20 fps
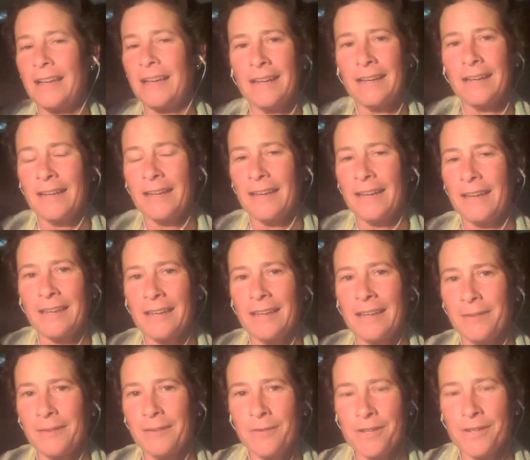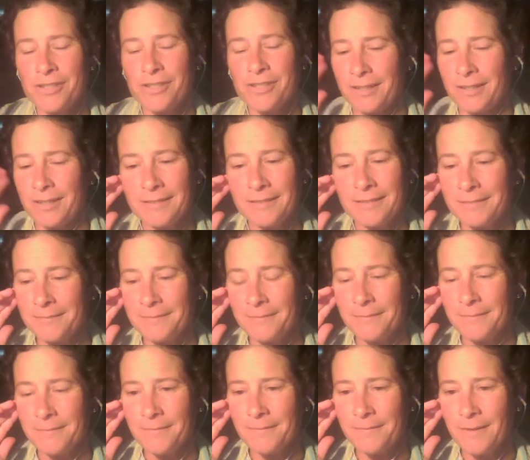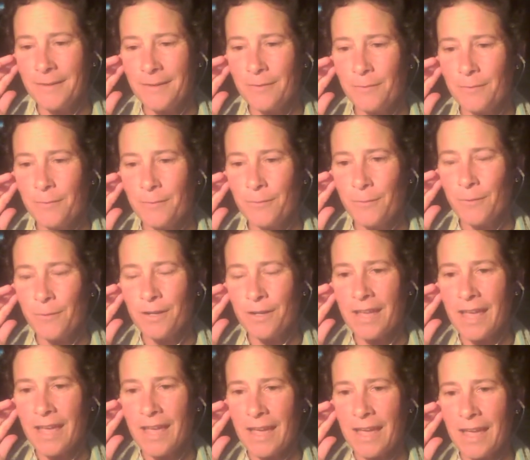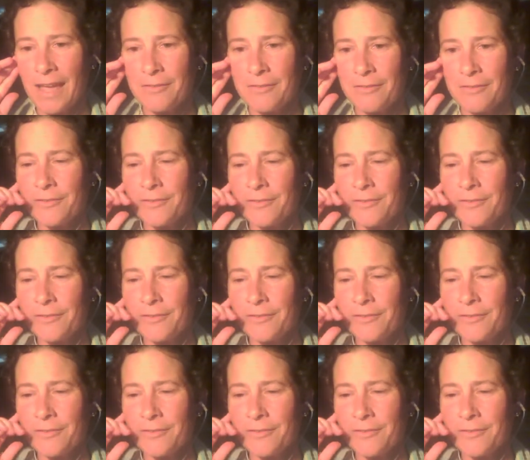I wish I would have